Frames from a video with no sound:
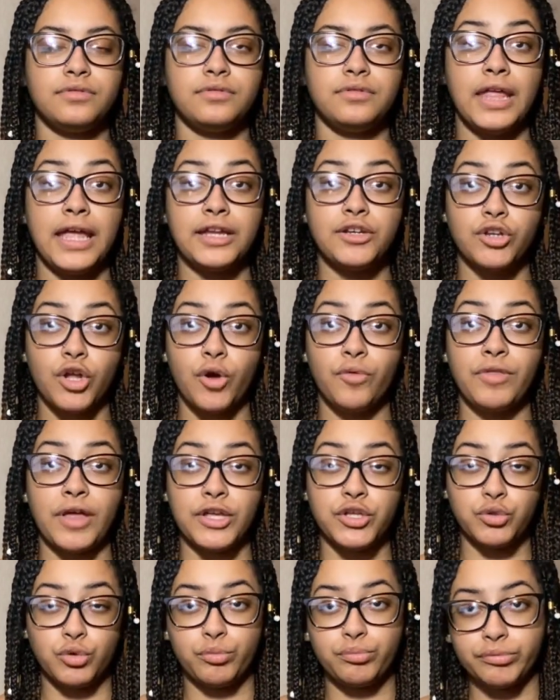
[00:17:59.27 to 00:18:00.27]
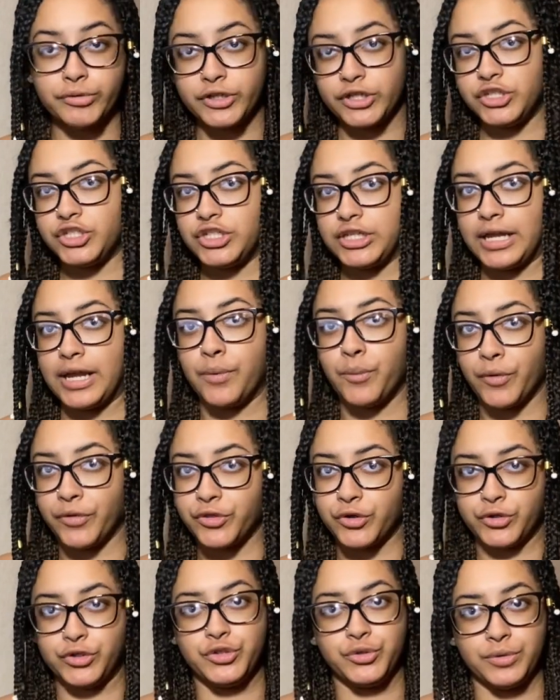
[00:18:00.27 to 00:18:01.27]
they know that you appreciate what
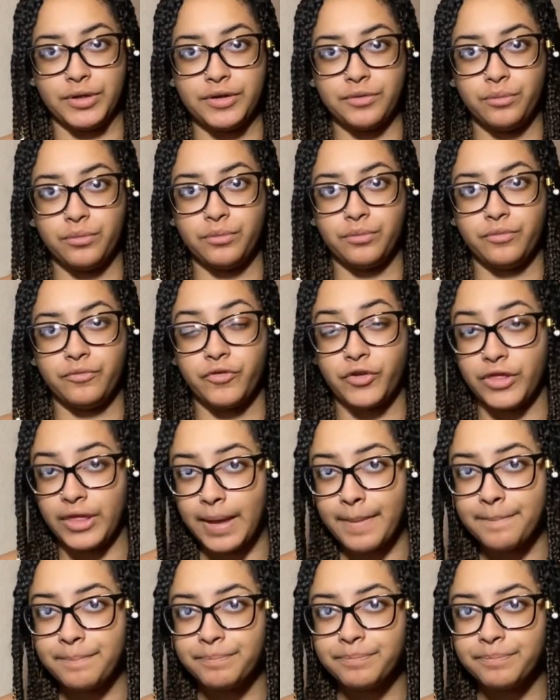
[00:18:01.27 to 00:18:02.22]
they're doing for them.